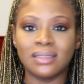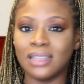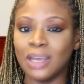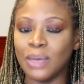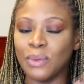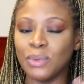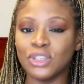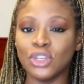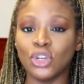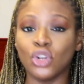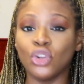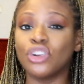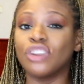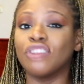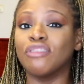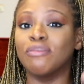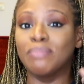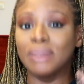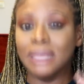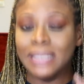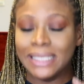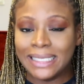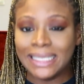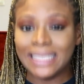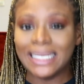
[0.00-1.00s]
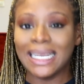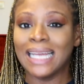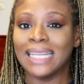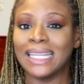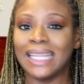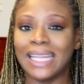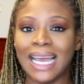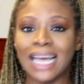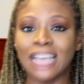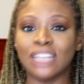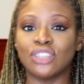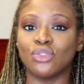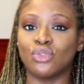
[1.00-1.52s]
there was a lot of bleeding and
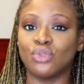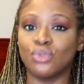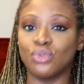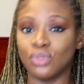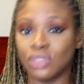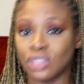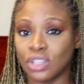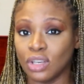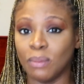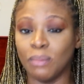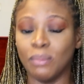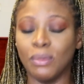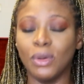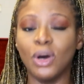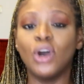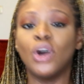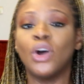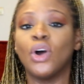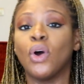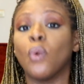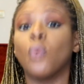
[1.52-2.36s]
they had to do some